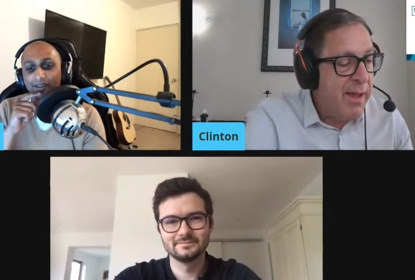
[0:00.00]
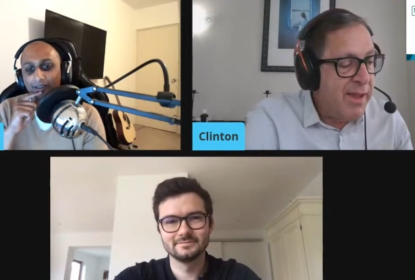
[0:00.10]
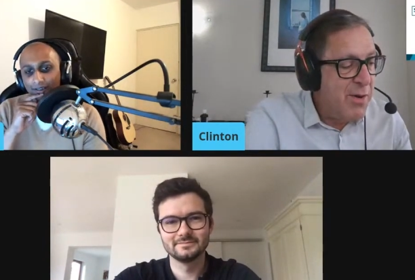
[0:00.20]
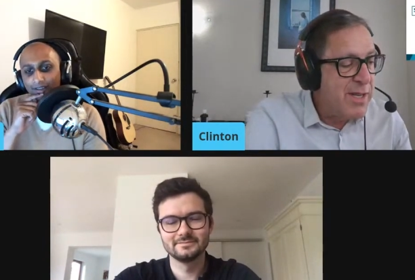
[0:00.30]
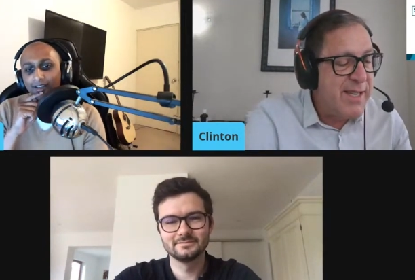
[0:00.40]

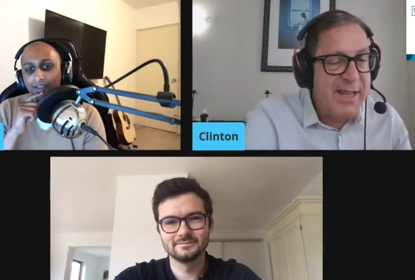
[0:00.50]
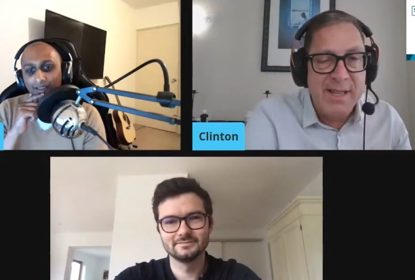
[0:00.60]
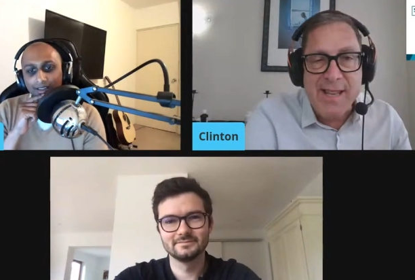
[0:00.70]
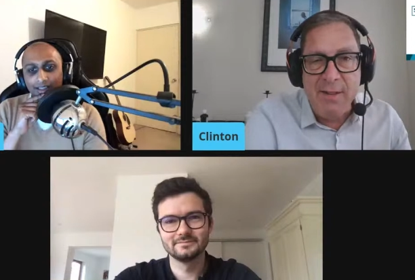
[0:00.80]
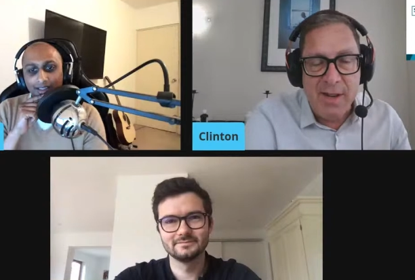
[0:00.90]
Speaker 1: U.S.
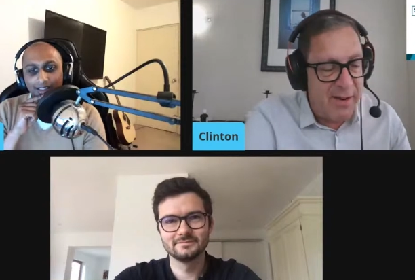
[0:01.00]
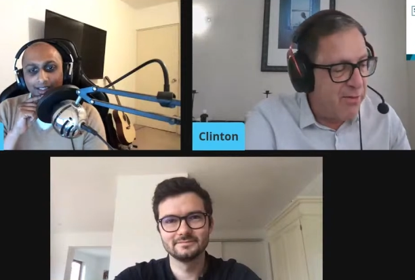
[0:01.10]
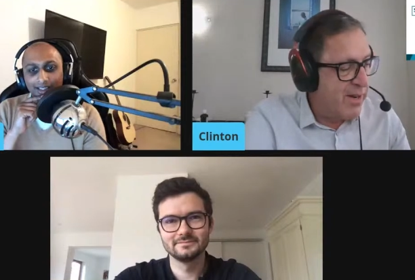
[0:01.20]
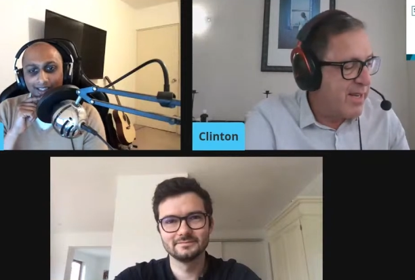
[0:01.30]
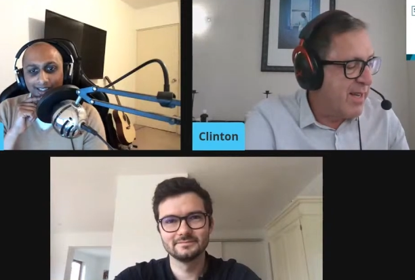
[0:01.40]
citizens have a
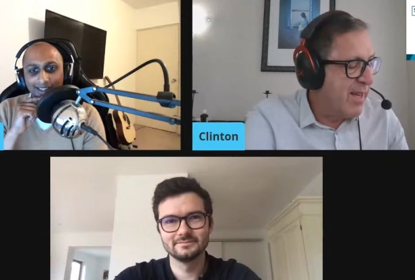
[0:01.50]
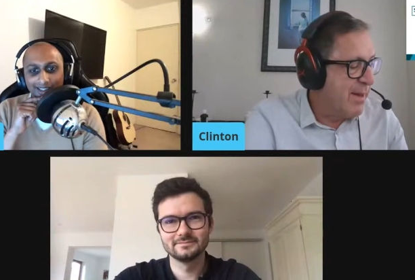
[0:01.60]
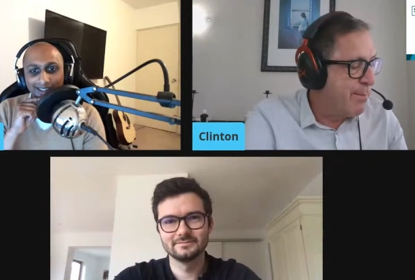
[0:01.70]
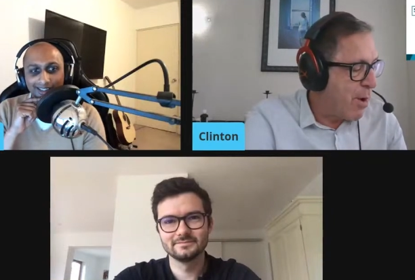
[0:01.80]
different uh,